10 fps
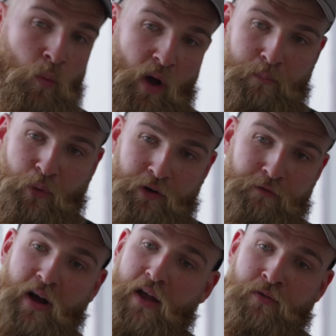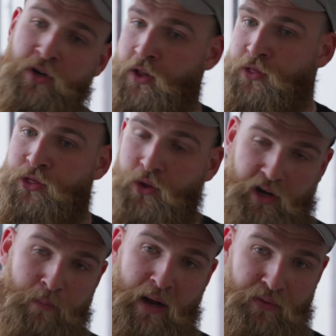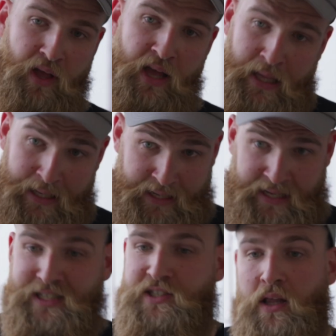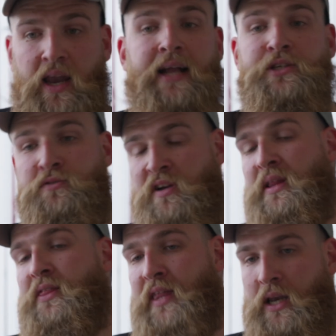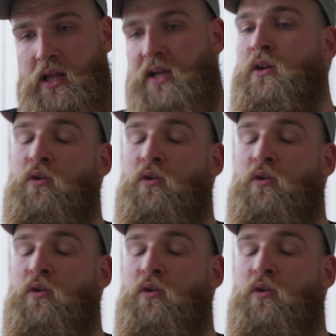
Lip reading: 1.5, the 30-pound. It's still an extremely thin line